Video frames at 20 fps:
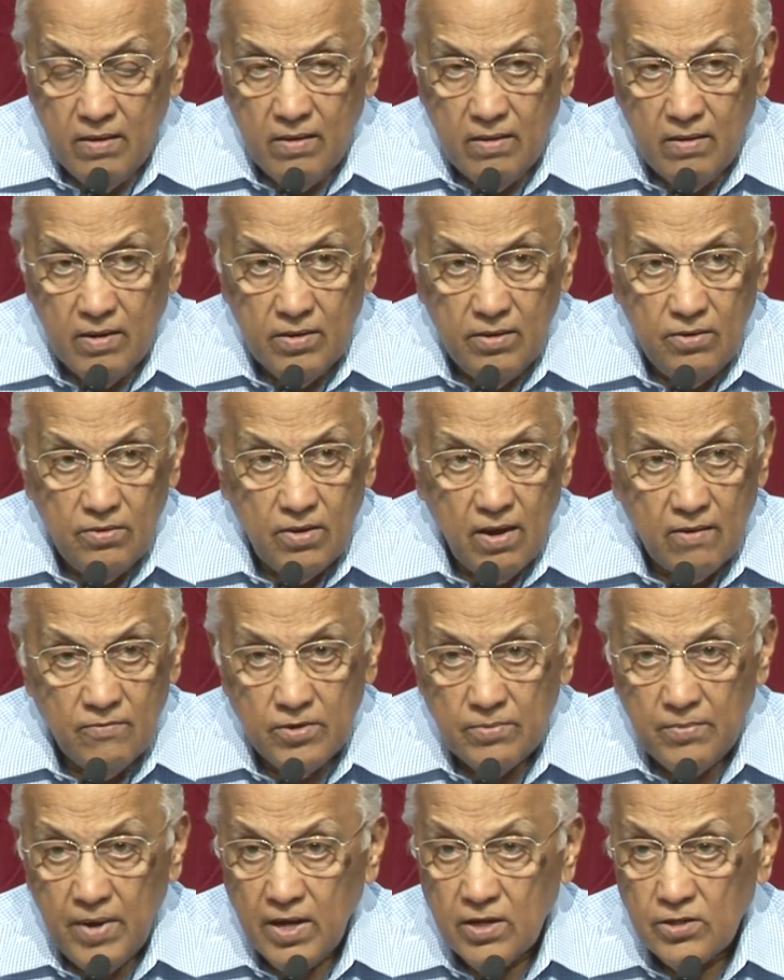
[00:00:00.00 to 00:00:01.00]
And you have
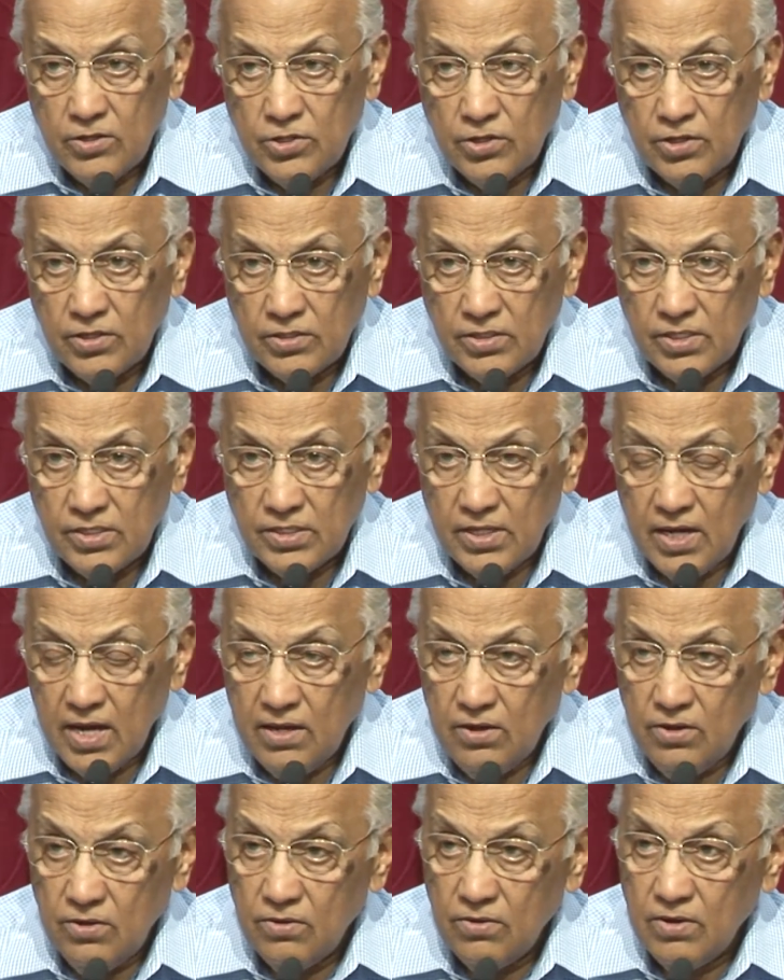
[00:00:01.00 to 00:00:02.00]
to make a choice. It's
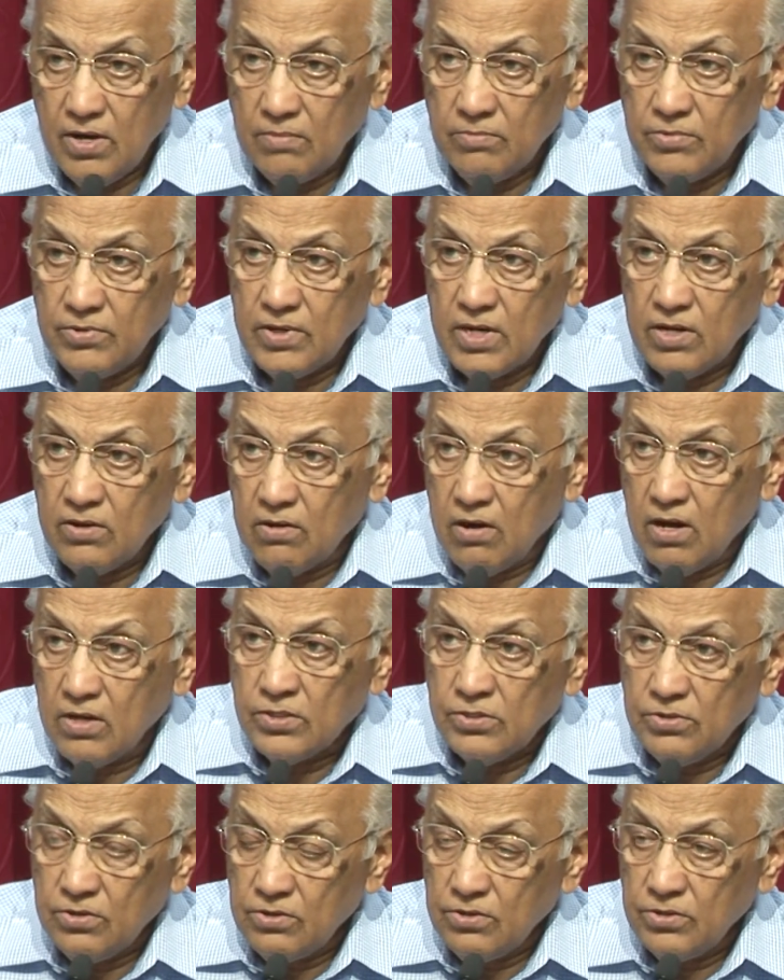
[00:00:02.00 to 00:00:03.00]
like you come to a
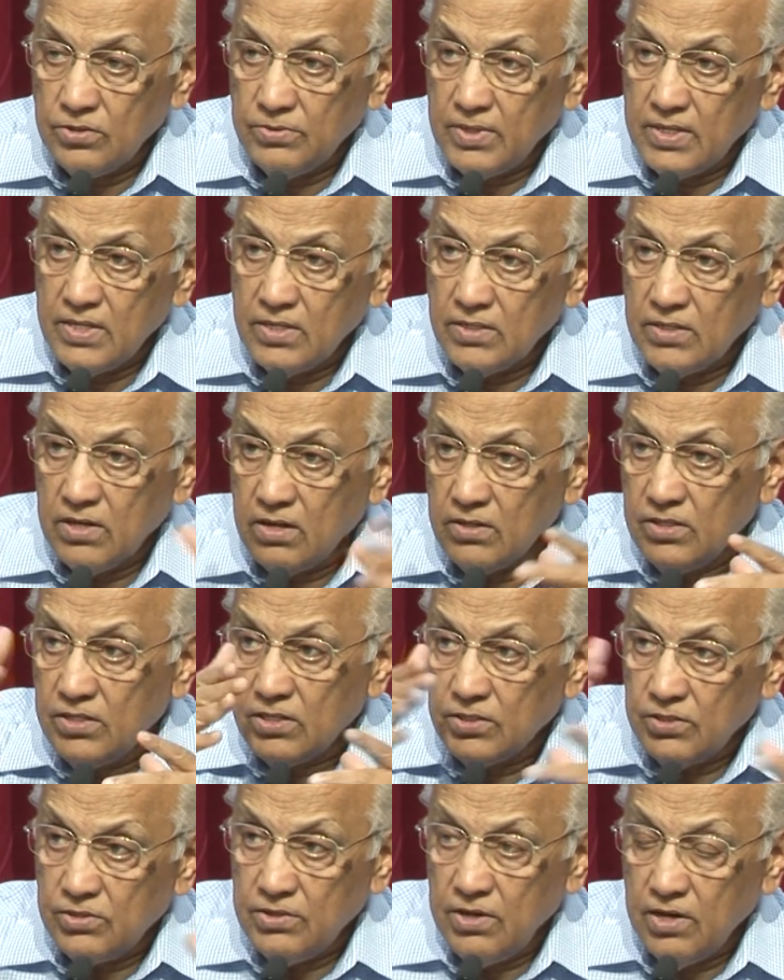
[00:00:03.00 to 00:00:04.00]
crossroads where there's not
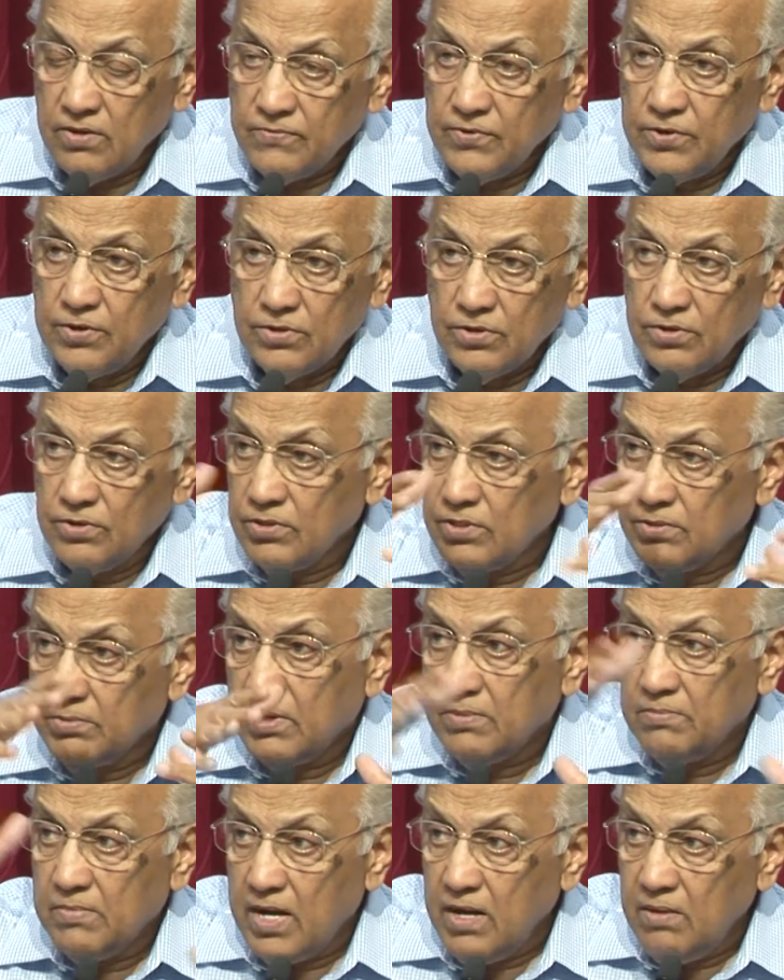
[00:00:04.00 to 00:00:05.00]
just three or four roads,
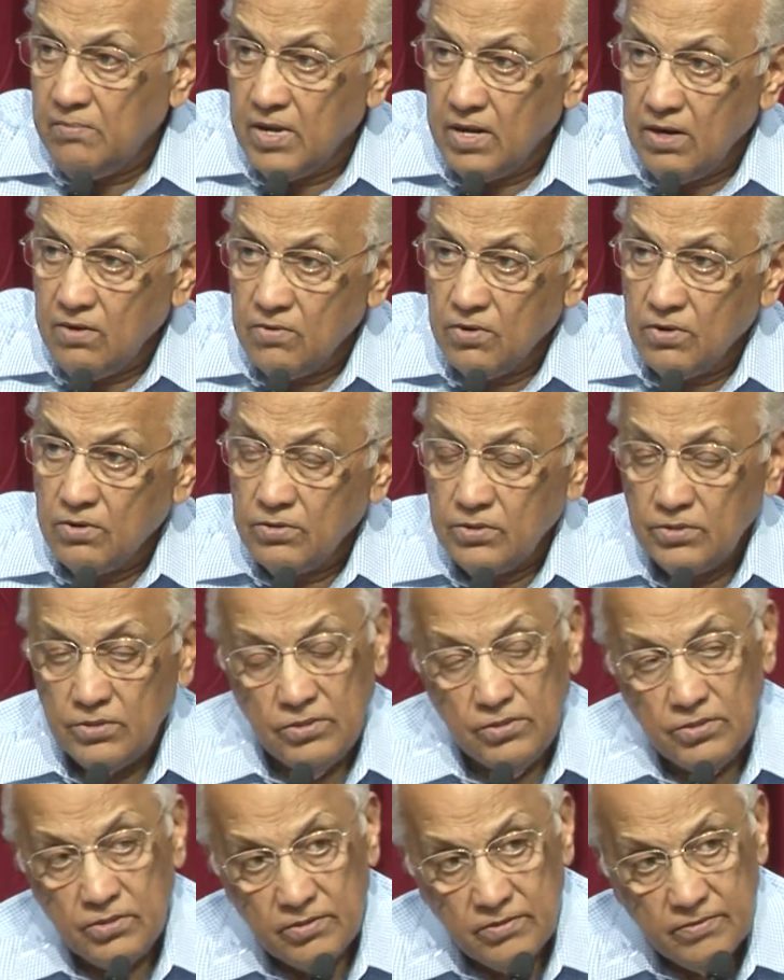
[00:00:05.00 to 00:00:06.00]
but many, many
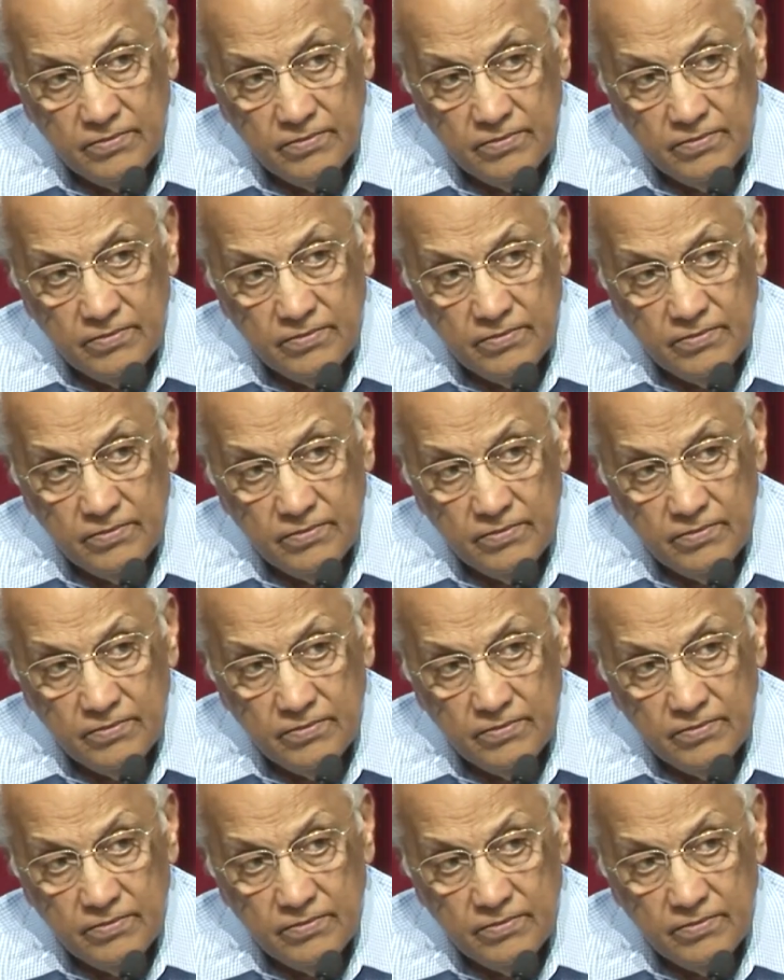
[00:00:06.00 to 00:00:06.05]
roads.